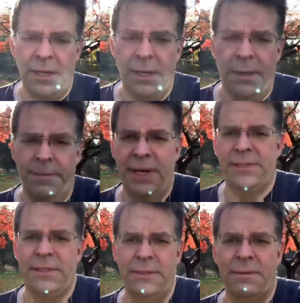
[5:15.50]
but
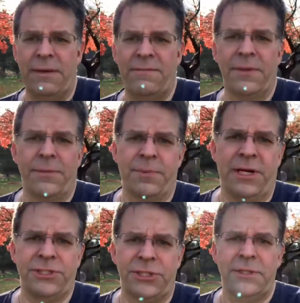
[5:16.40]
they feel the
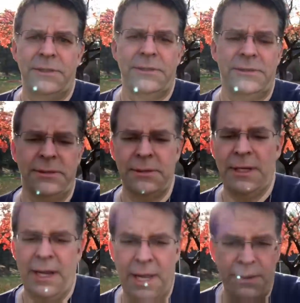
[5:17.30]
pressure,
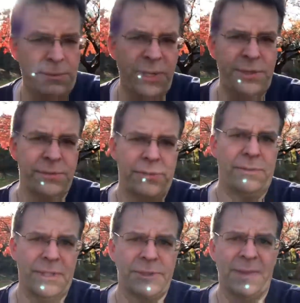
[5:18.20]
and we do too.
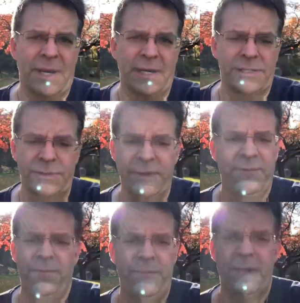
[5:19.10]
Let's be honest, we've
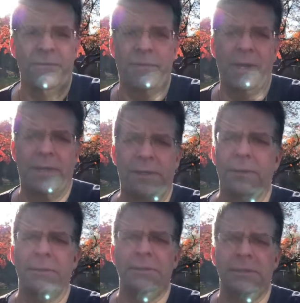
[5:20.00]
been afraid to.
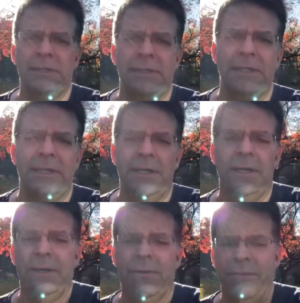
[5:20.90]

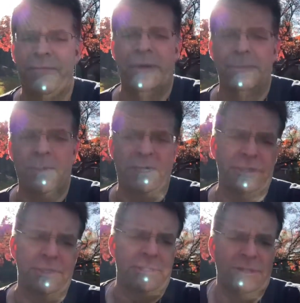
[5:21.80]
We've felt
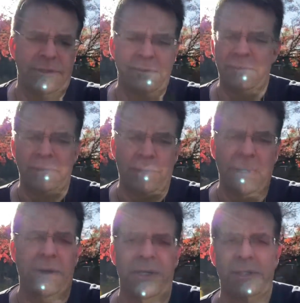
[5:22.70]
pressures that we
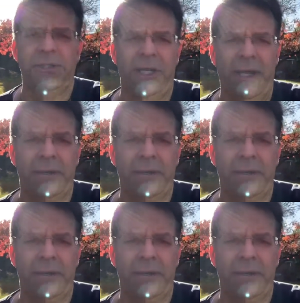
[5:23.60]
don't understand.